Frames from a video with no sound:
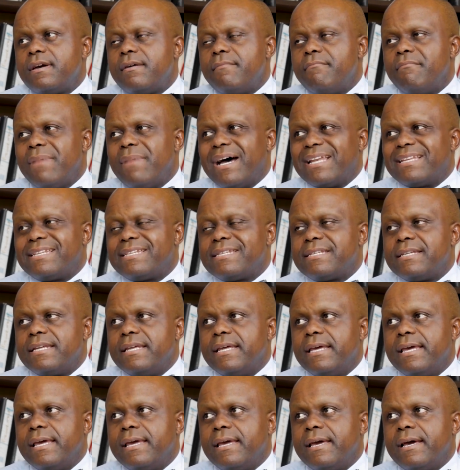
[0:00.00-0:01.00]
But
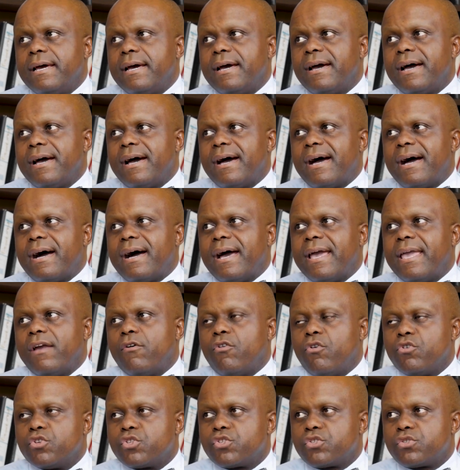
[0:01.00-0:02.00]
I
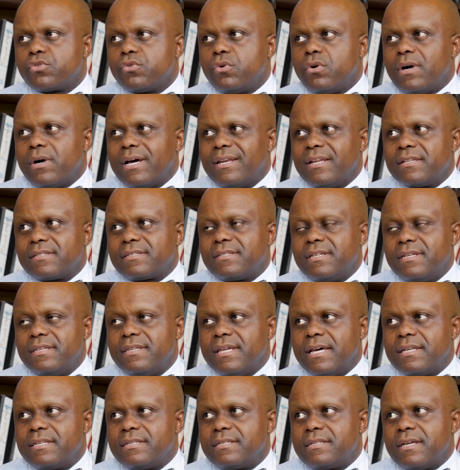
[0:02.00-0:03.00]
also understand
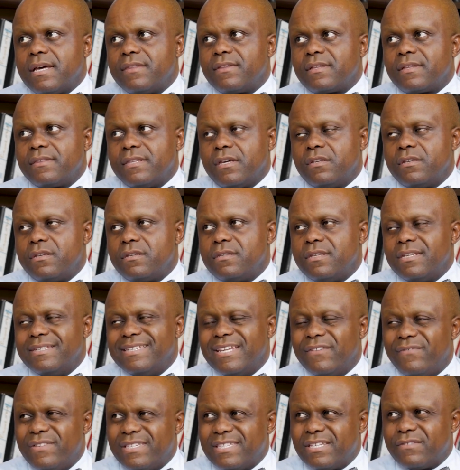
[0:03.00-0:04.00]
that I think that the
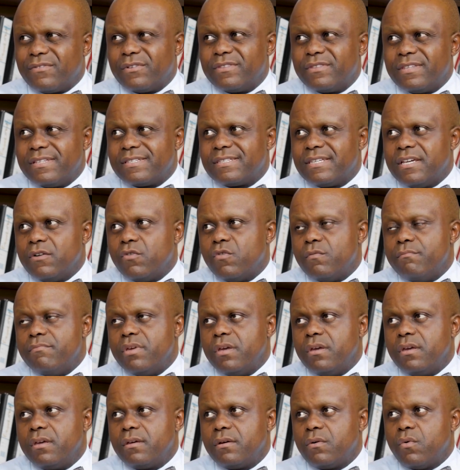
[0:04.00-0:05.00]
deficit for this year will
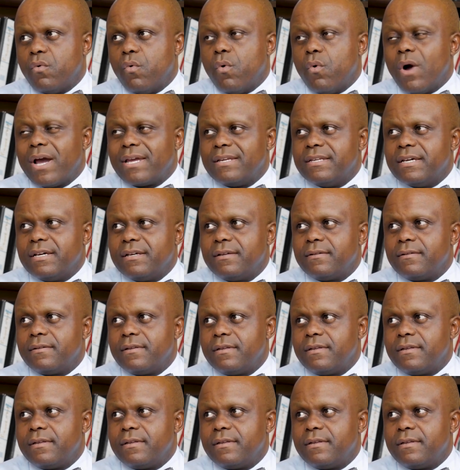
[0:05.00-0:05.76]
be wider